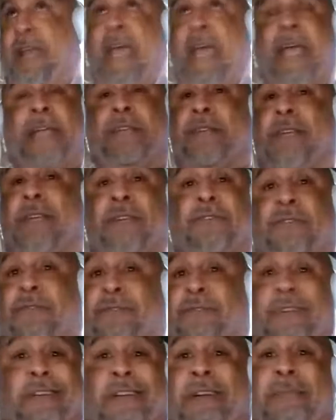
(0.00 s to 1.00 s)

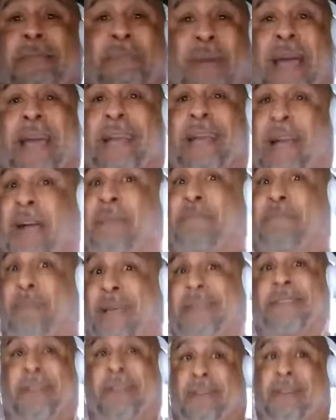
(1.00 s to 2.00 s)
ancestors that come back are
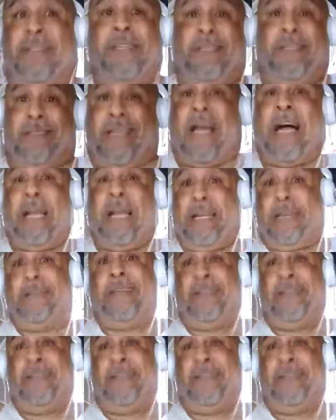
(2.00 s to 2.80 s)
basically tied.